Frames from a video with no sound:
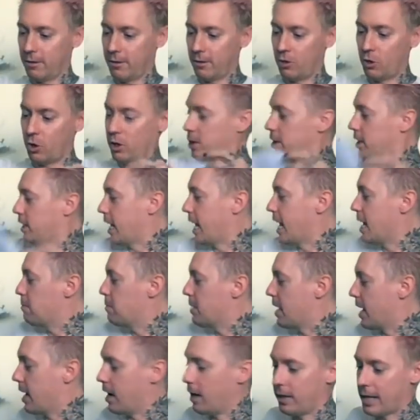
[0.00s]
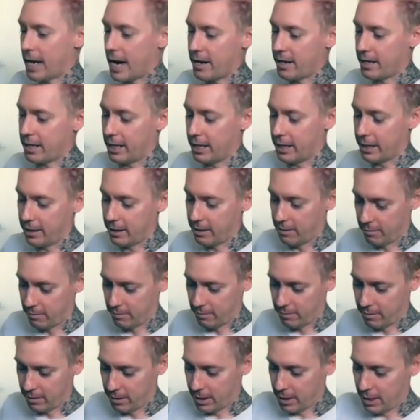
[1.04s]
just came the hell out of here.
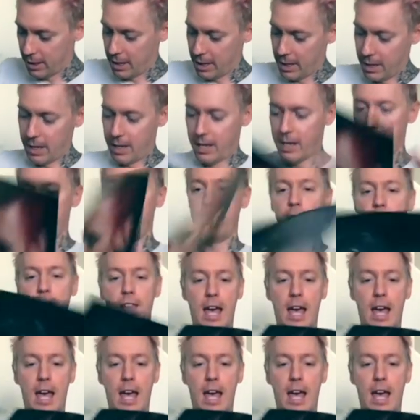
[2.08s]
And